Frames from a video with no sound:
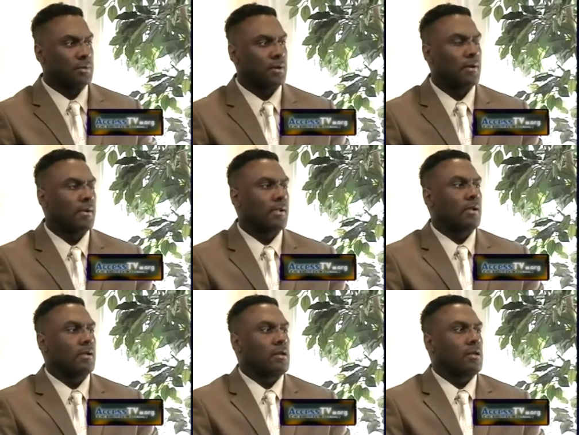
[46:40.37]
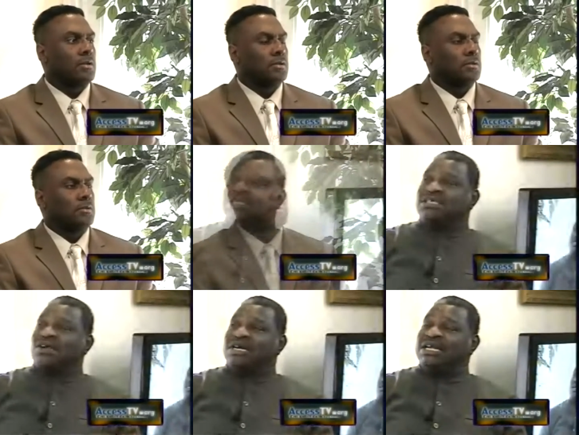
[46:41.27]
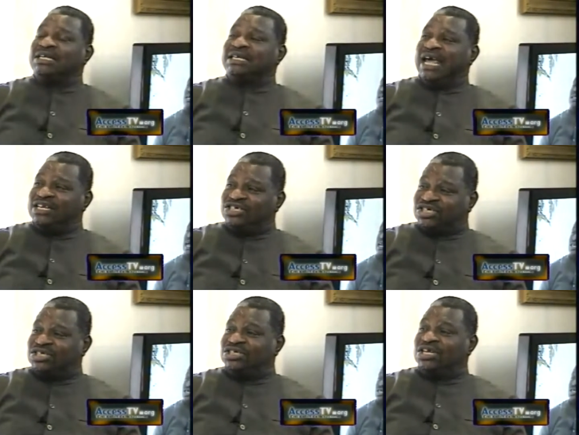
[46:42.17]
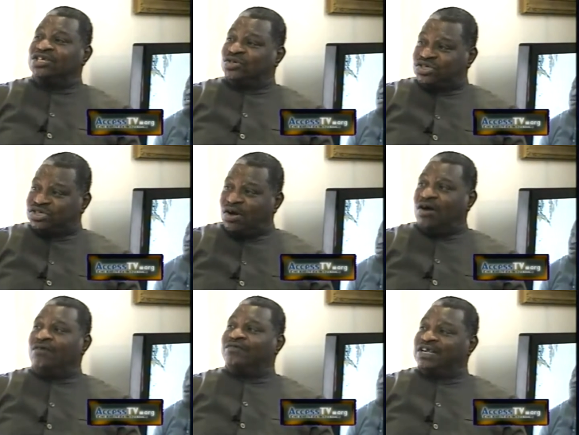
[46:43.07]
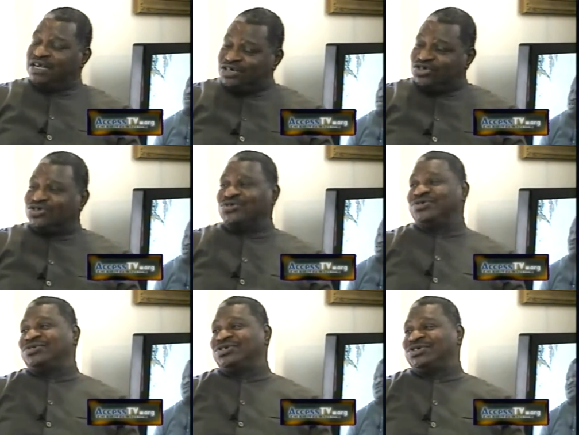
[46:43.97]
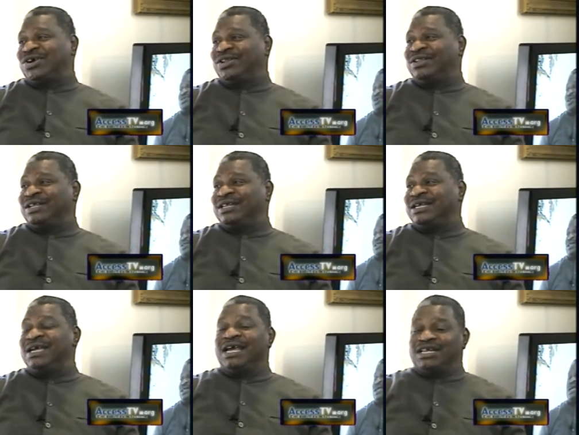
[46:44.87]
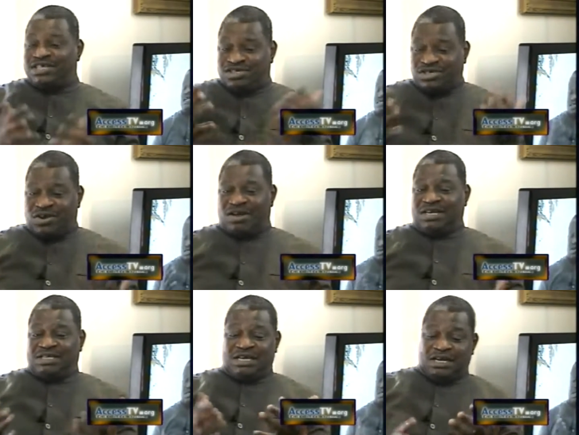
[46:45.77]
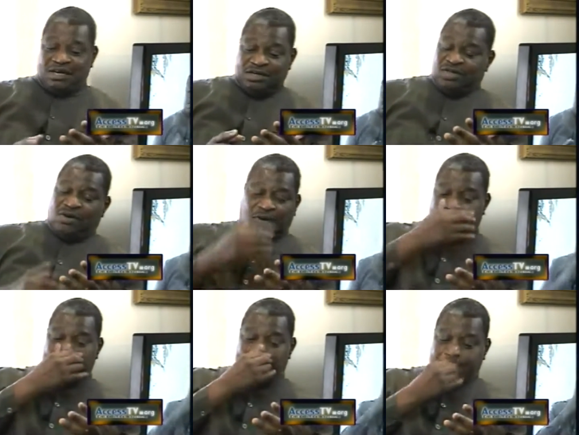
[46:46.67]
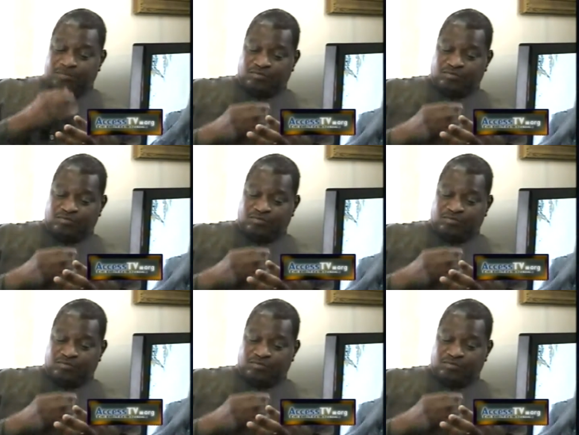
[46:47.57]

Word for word: will work because there's not the intention to solve the issue, mm-hmm. it not the, you look at it.